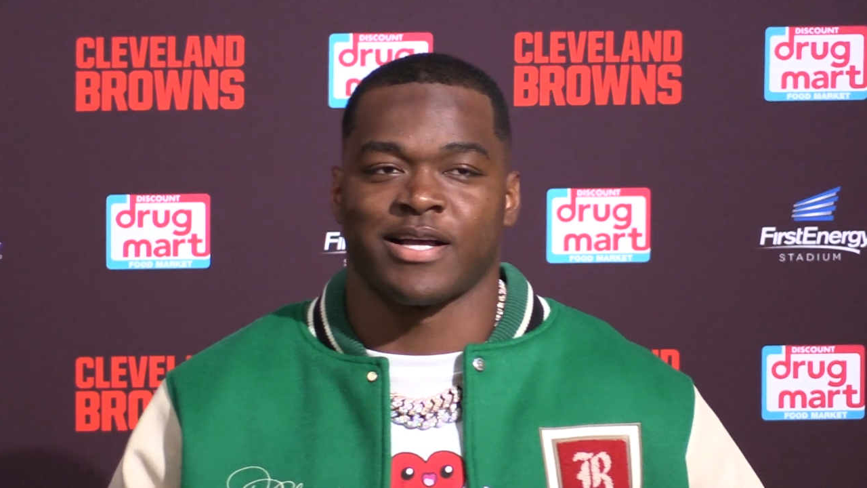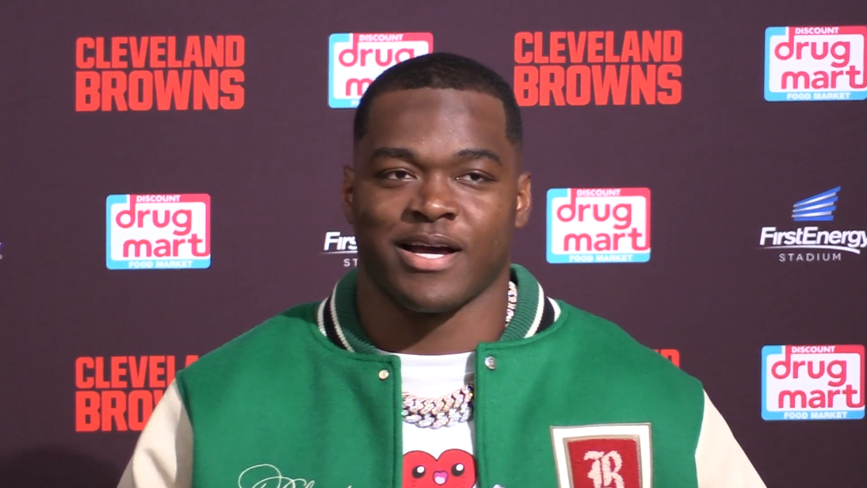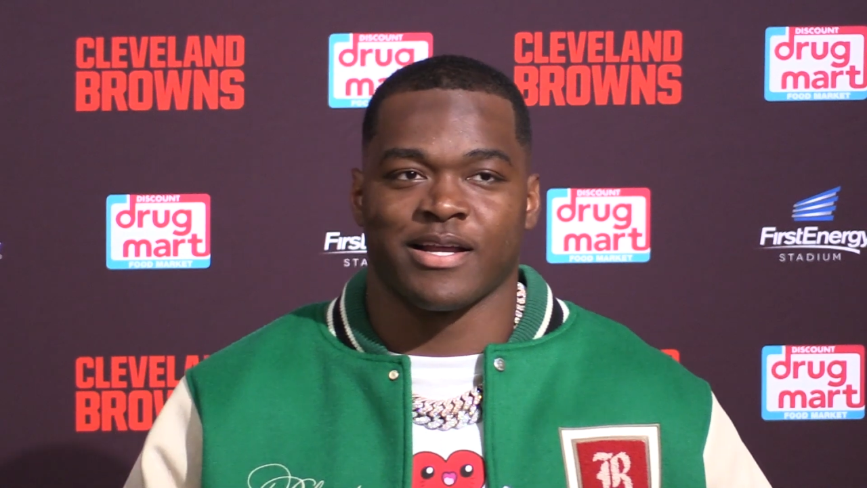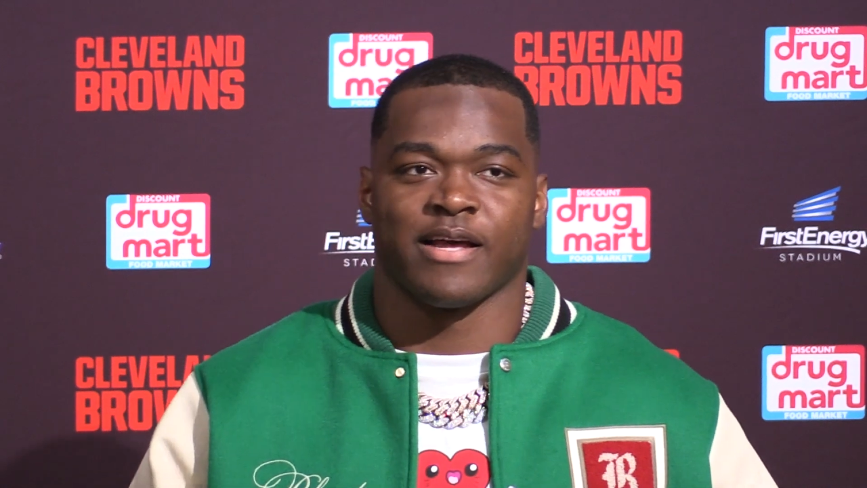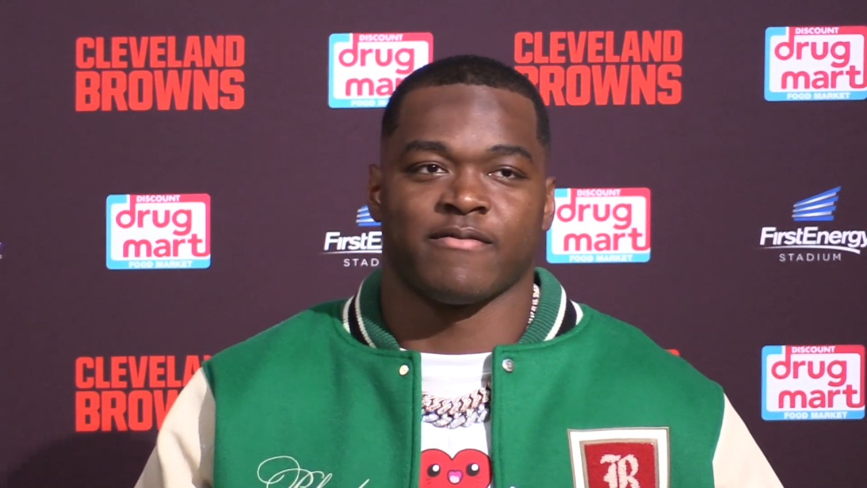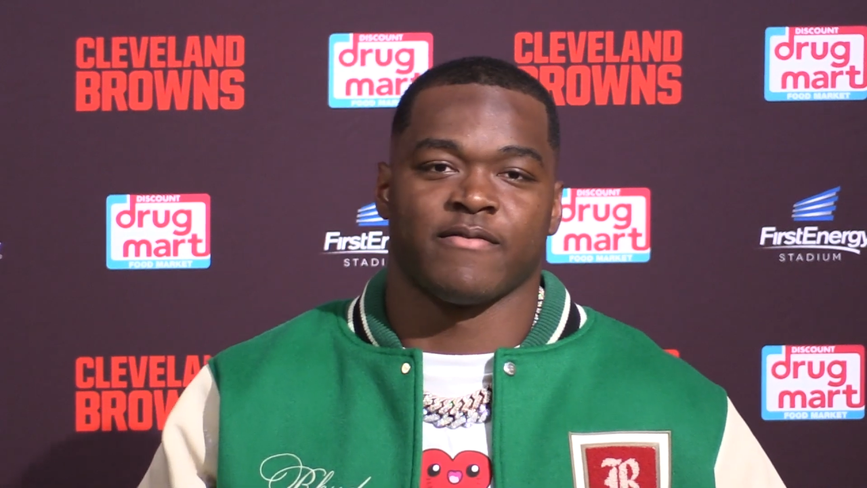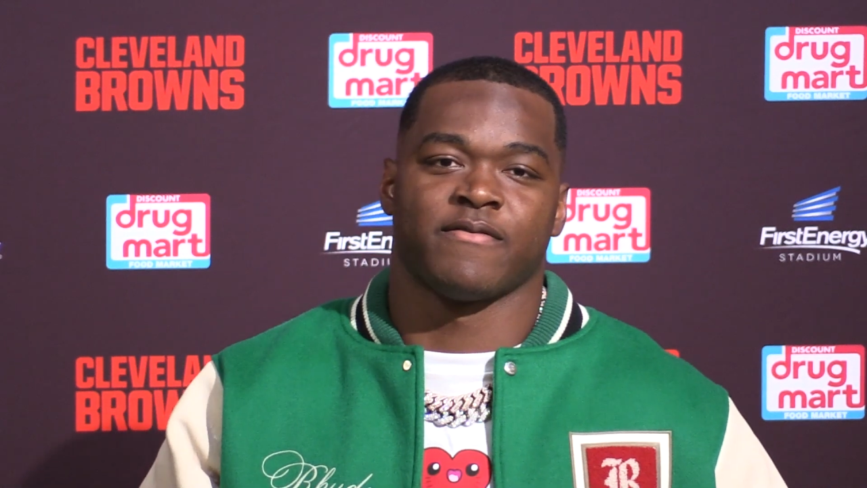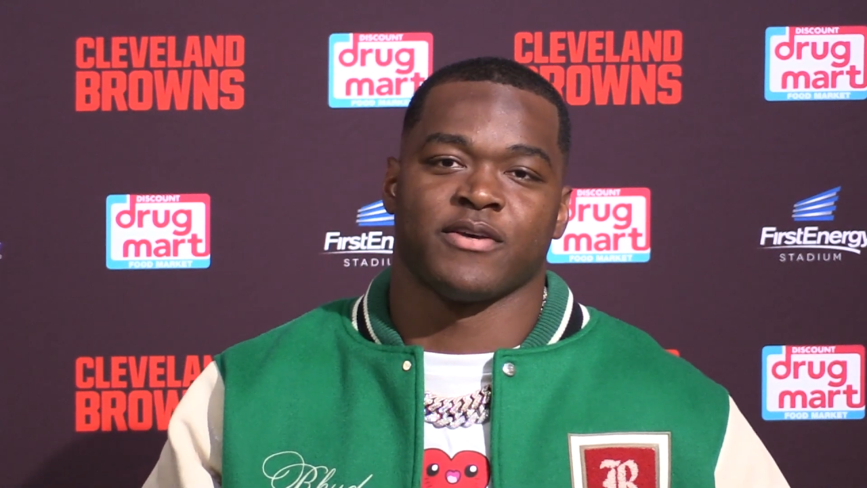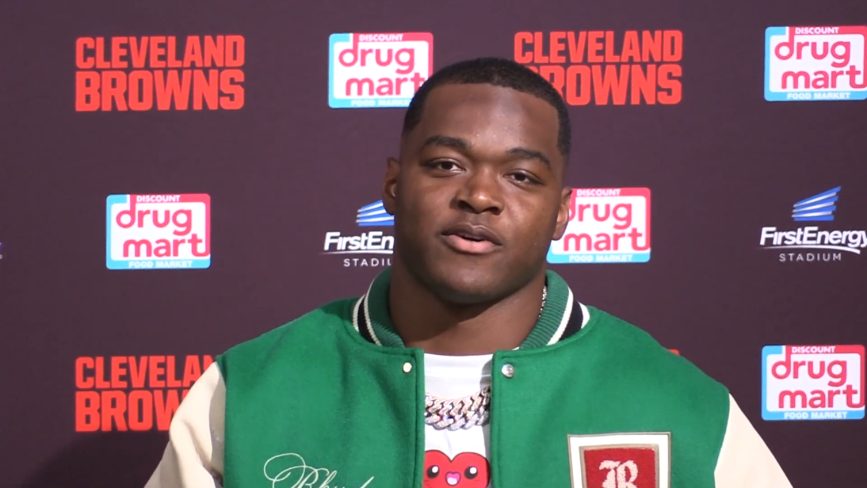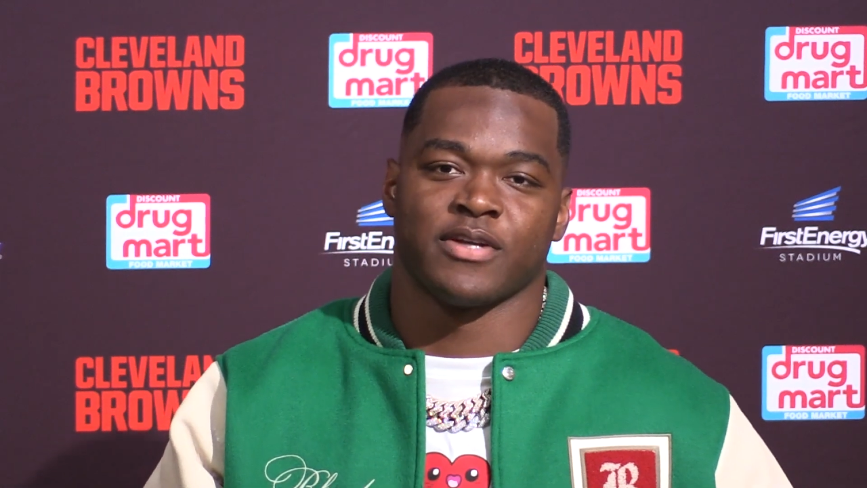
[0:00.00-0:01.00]
I kind of have a
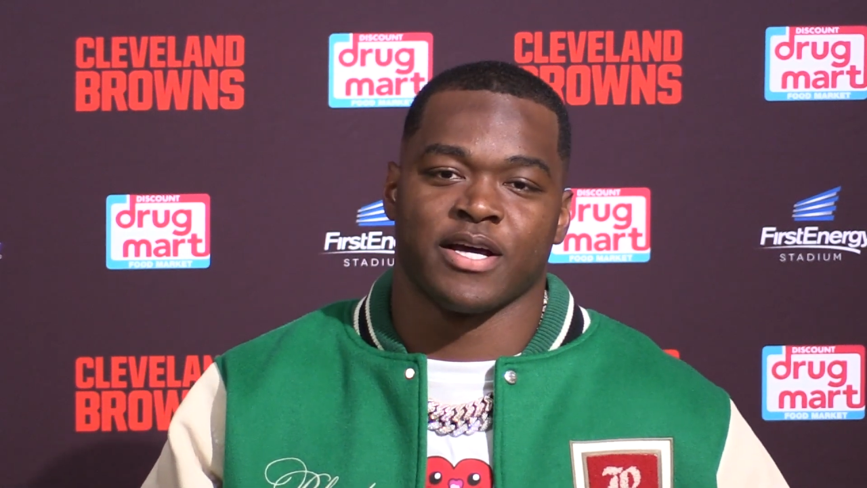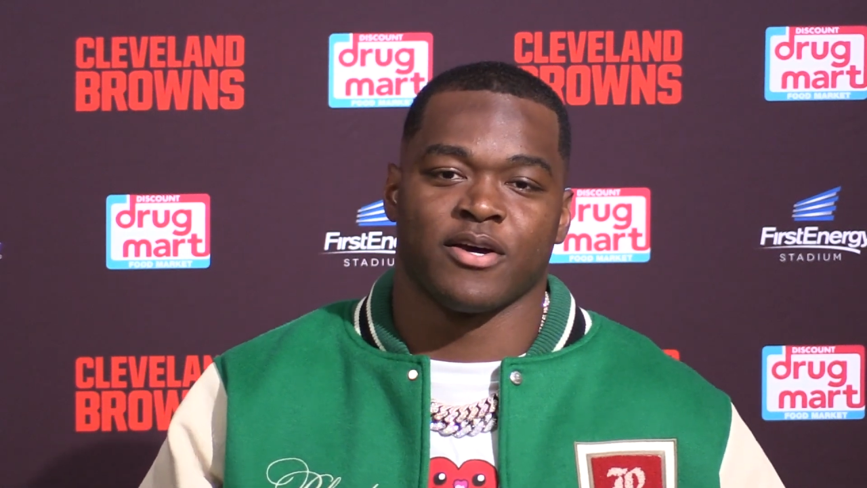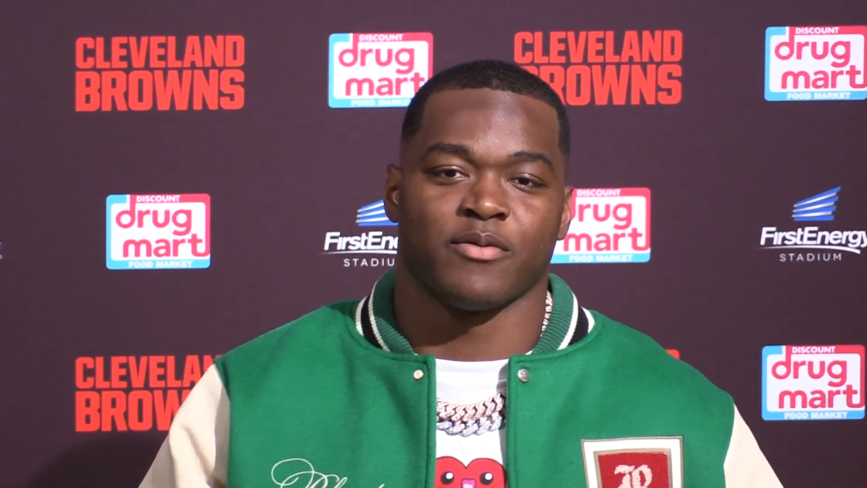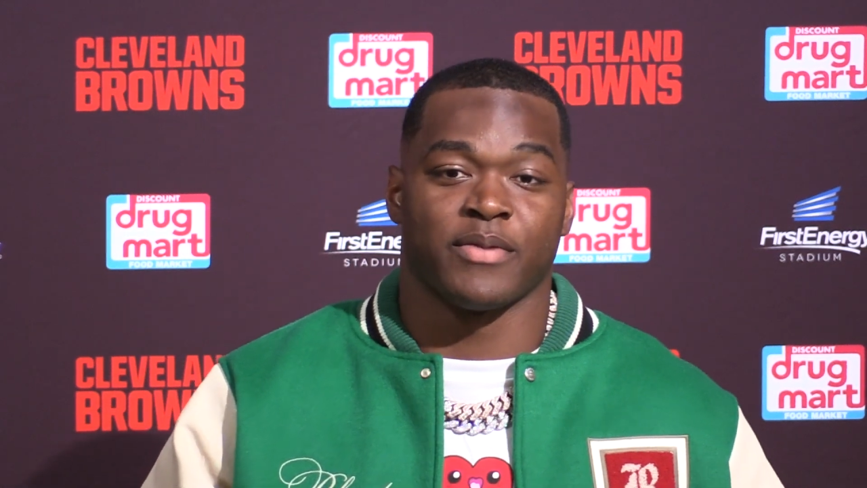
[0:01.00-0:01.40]
feel now,